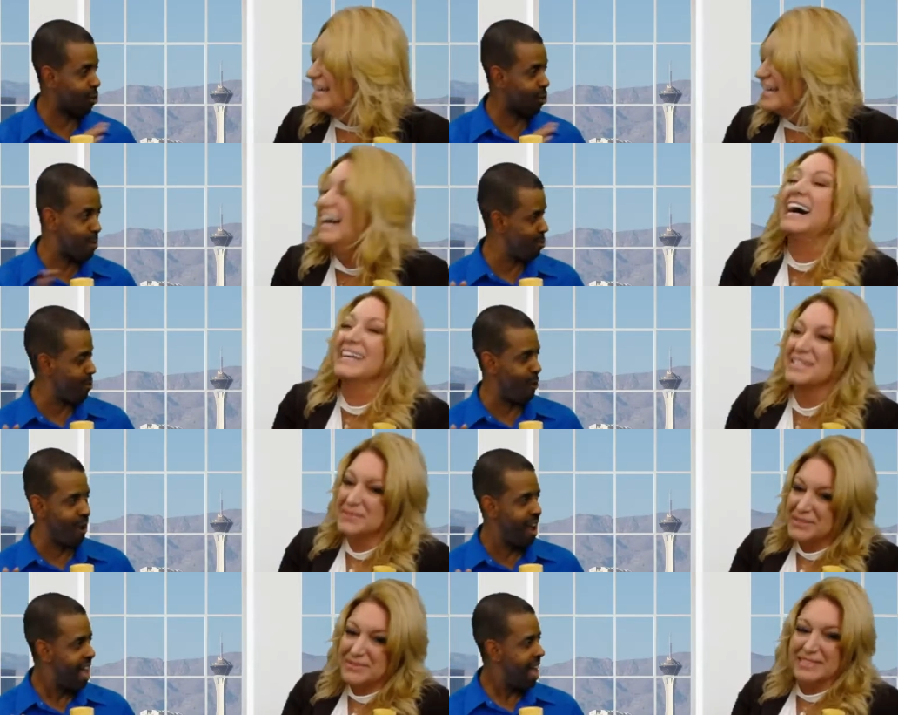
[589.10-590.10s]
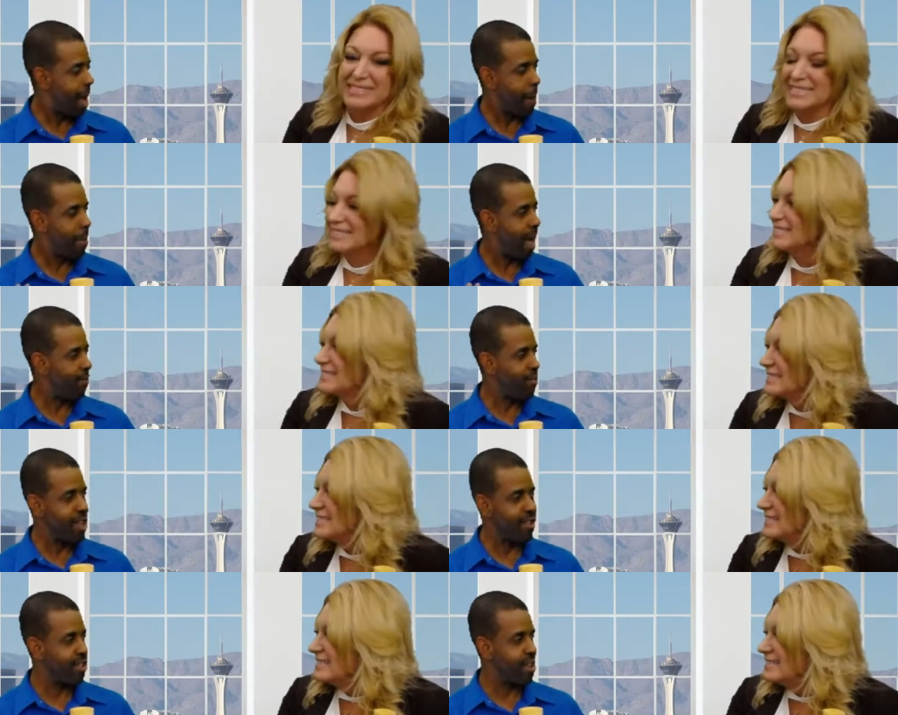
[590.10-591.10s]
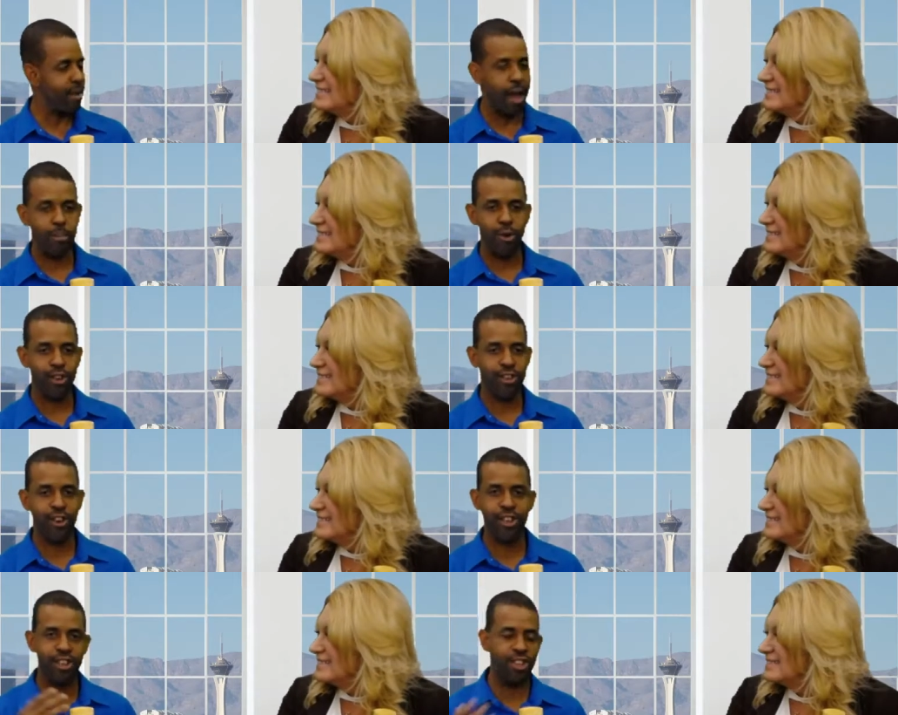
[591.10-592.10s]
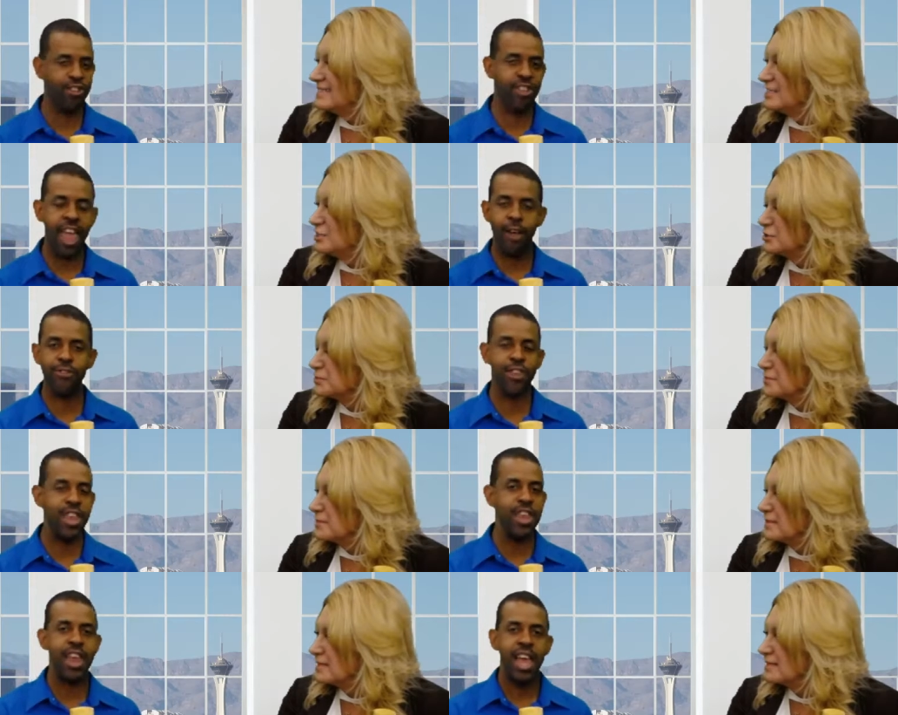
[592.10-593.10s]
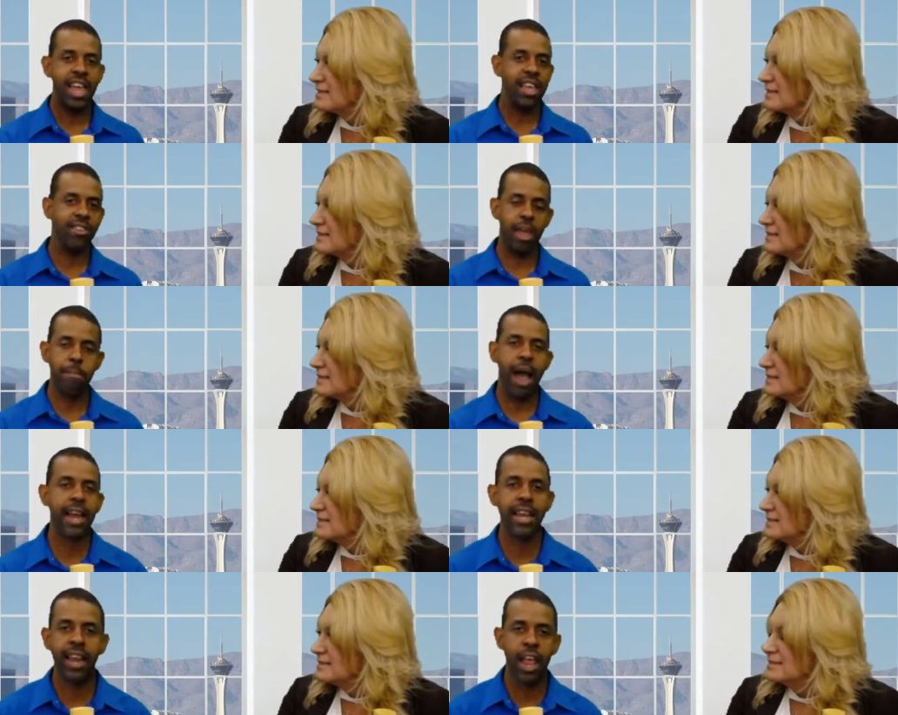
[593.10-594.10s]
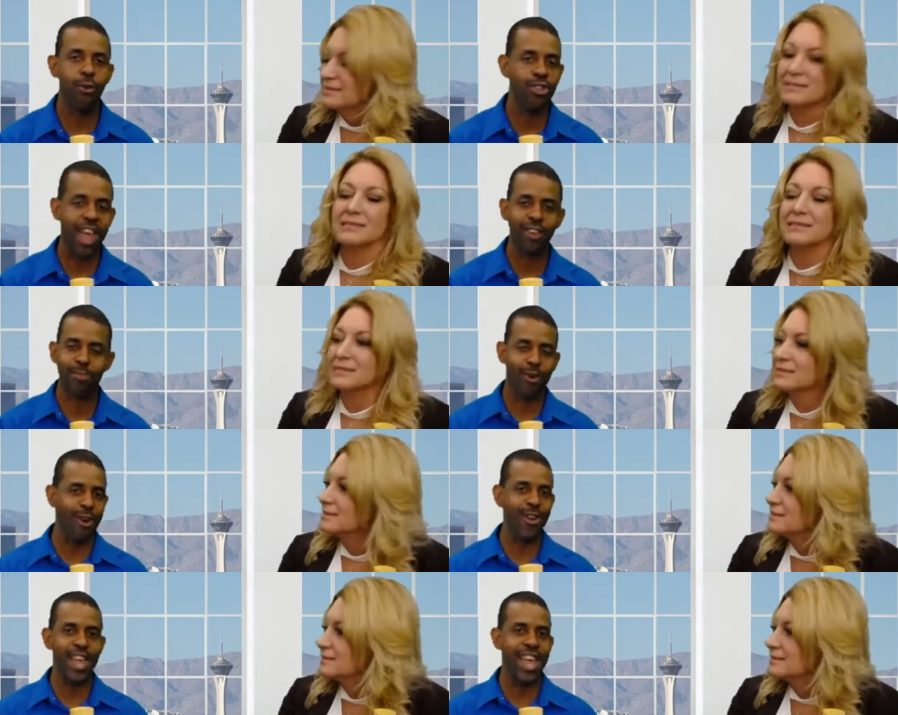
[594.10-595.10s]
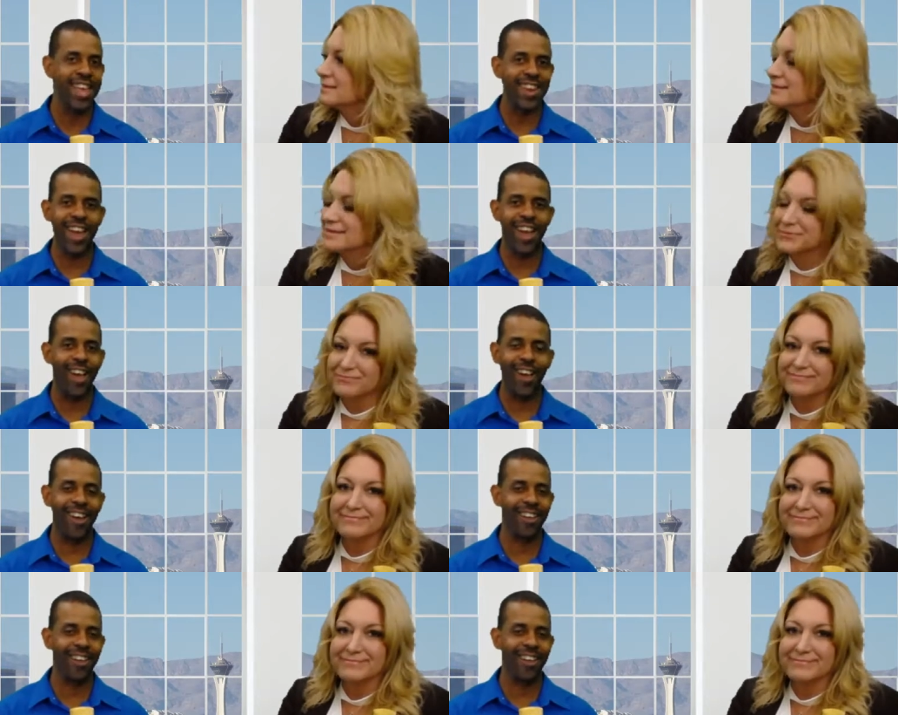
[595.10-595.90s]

Speaker 1: much more yes, we will about this. And uh, Patricia Townsend is a body language expert and uh,